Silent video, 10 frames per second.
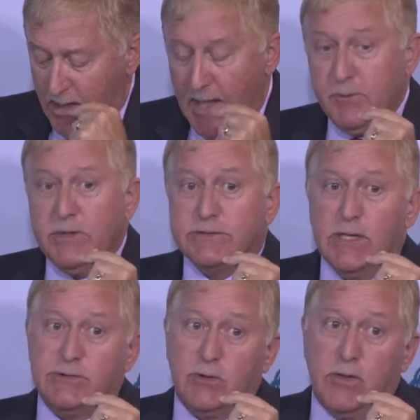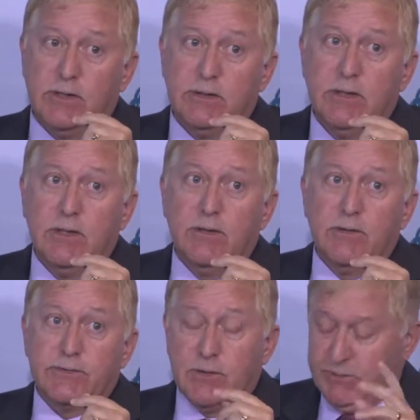I'm going to touch on
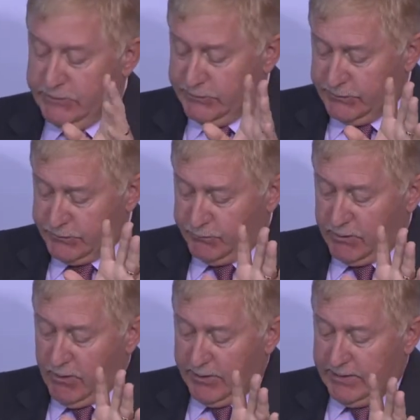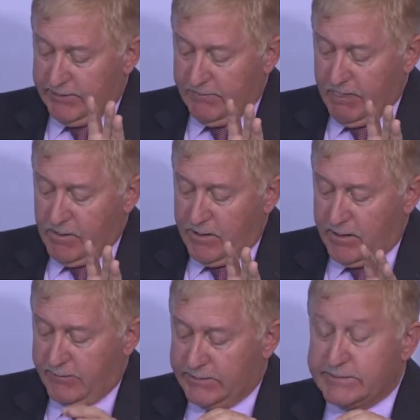some issues regarding
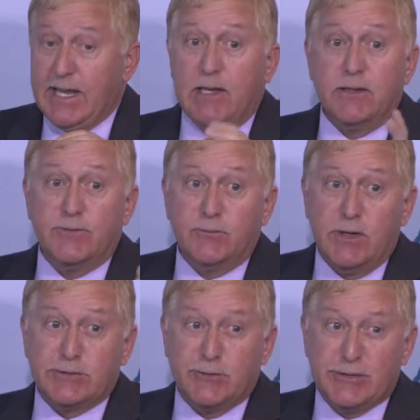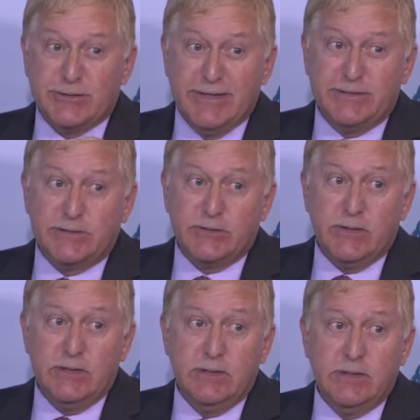the scale of the restoration
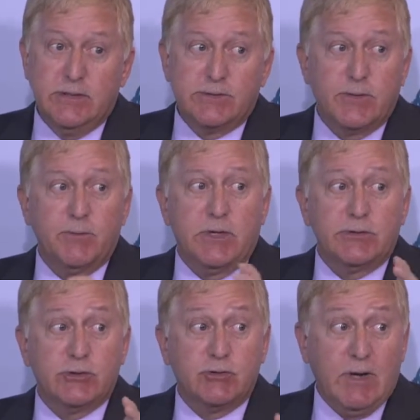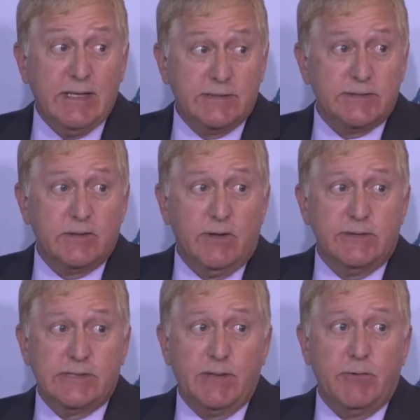industry, some constraints on
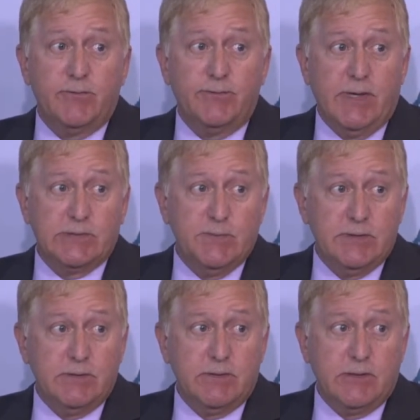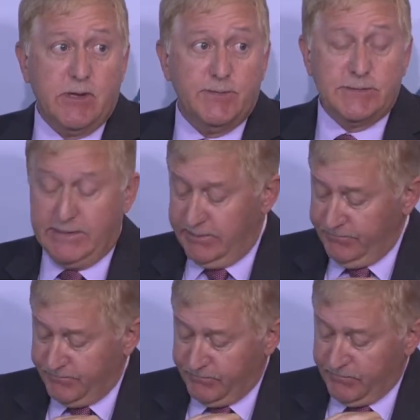the type of investment that comes in,